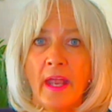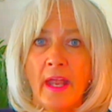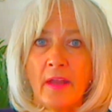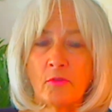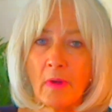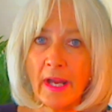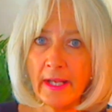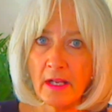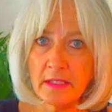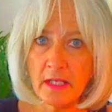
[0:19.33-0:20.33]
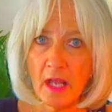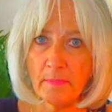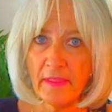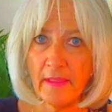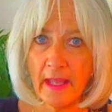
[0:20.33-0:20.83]
And right on
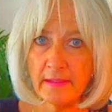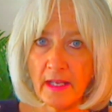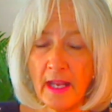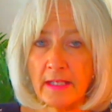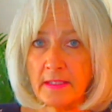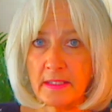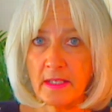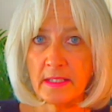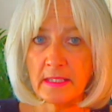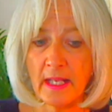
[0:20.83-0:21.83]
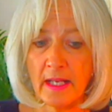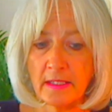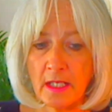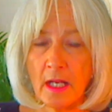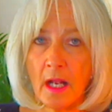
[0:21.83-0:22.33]
top of that, at
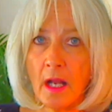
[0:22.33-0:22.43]
sunset